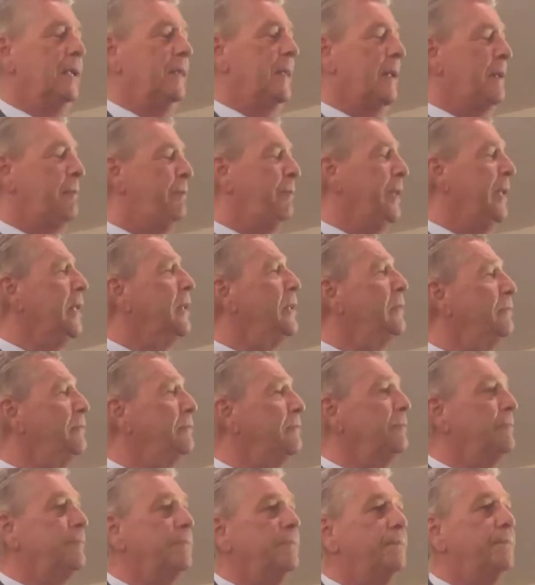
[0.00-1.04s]
They beat
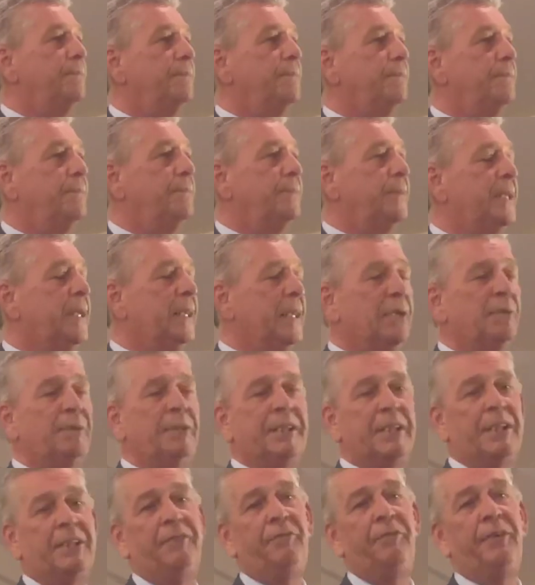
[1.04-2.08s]
him until he
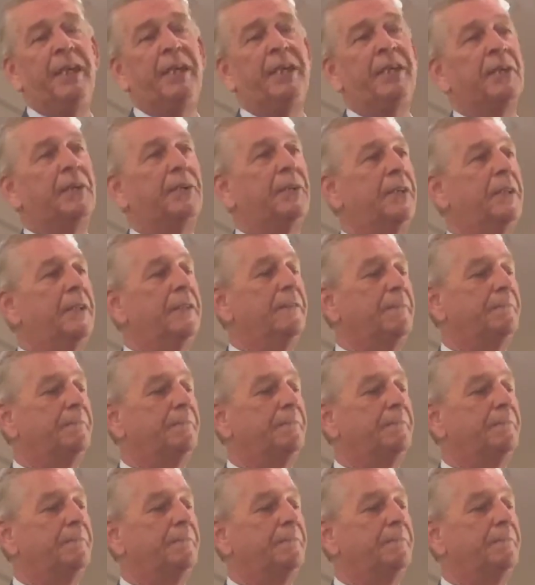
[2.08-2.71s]
was disfigured.